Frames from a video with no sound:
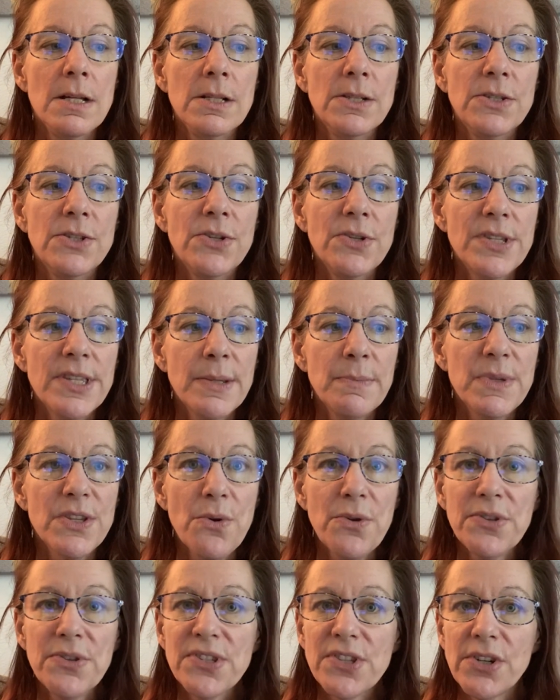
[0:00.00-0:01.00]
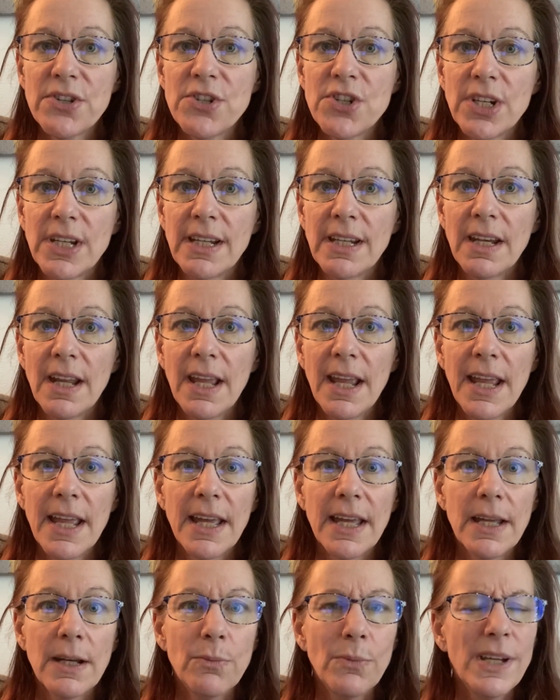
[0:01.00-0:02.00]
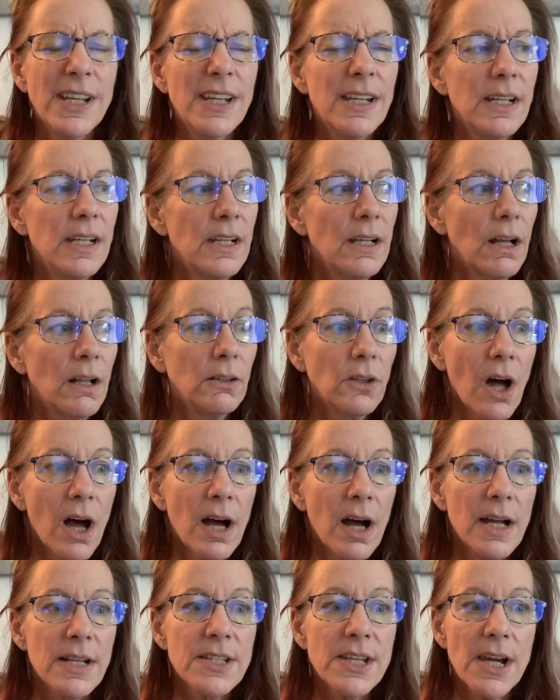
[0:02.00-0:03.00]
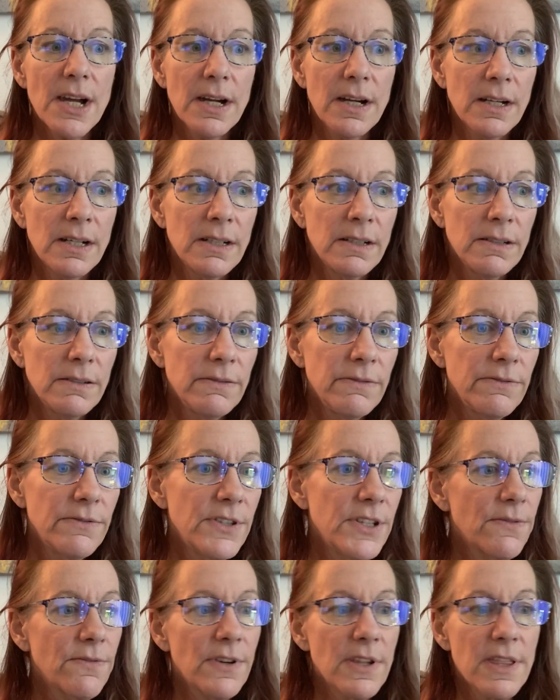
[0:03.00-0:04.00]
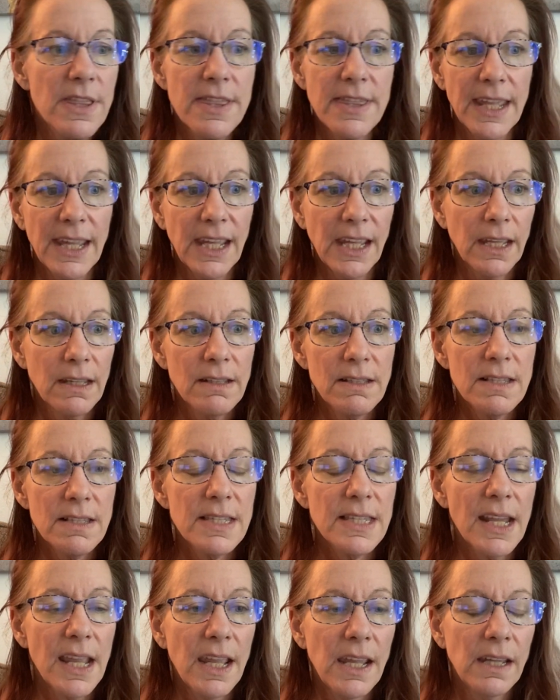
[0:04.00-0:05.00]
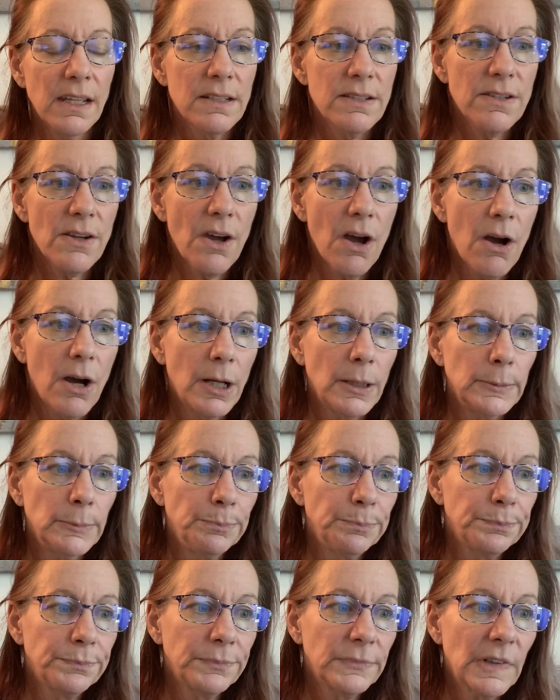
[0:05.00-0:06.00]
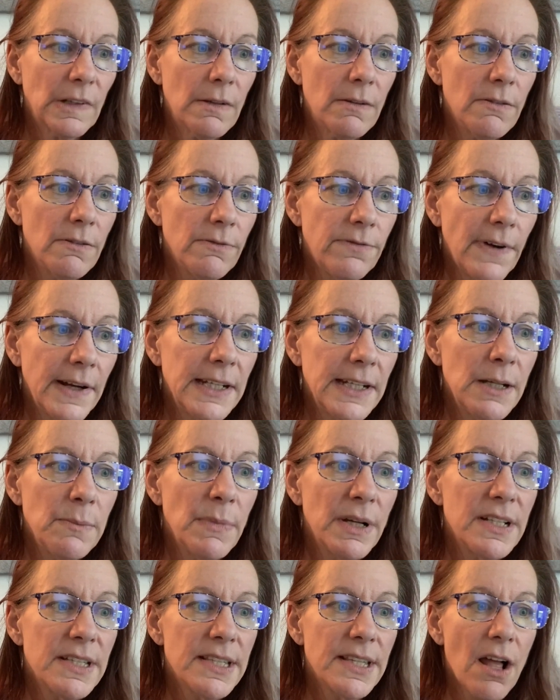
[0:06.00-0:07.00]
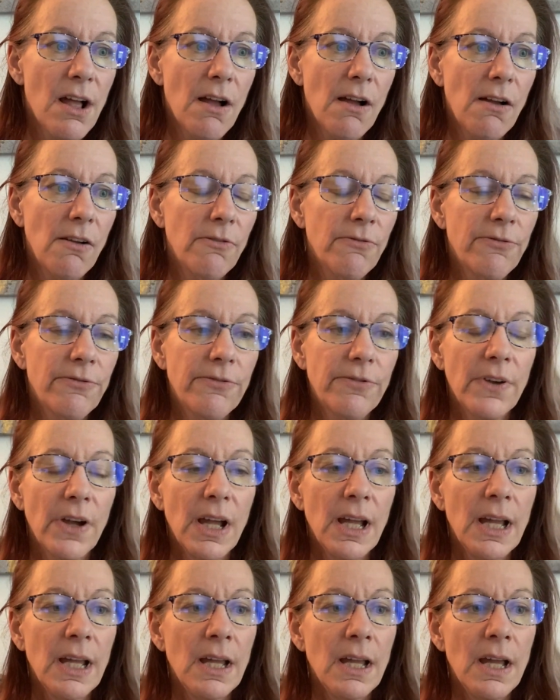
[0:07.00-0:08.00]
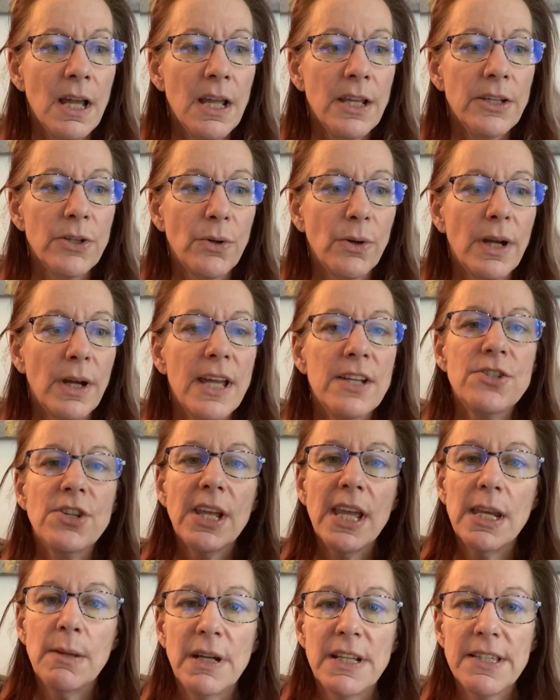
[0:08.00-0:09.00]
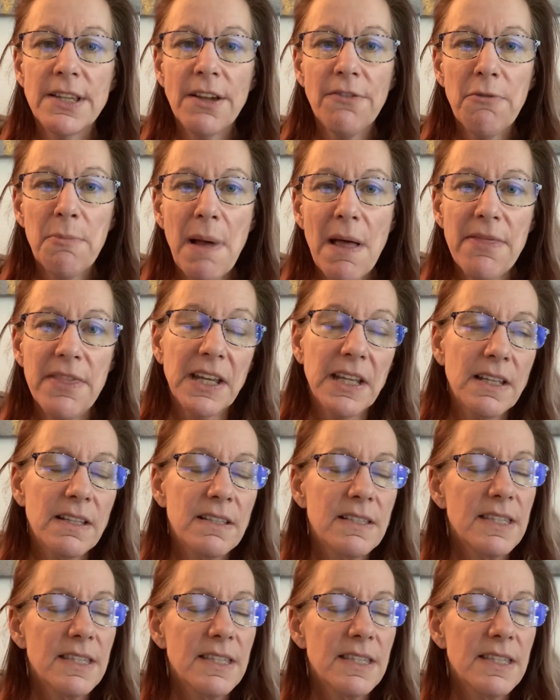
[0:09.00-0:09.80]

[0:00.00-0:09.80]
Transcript: do some soul searching and reading a lot of different things, and finding myself, educating myself about things